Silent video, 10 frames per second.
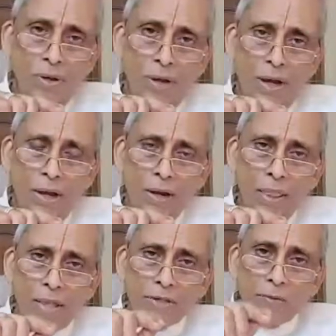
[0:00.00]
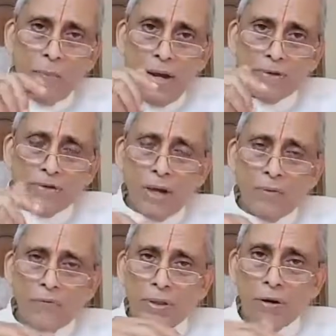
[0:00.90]
Intelligence by
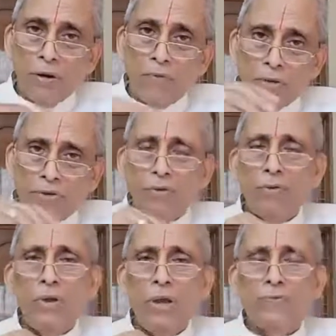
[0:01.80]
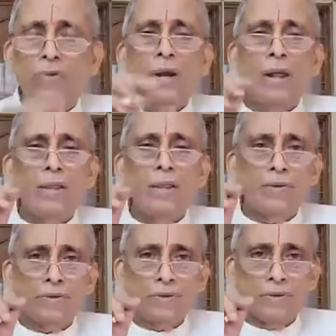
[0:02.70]
itself without virtue is very
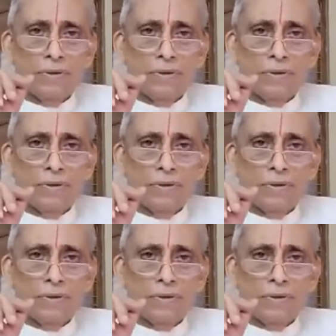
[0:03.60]
dangerous.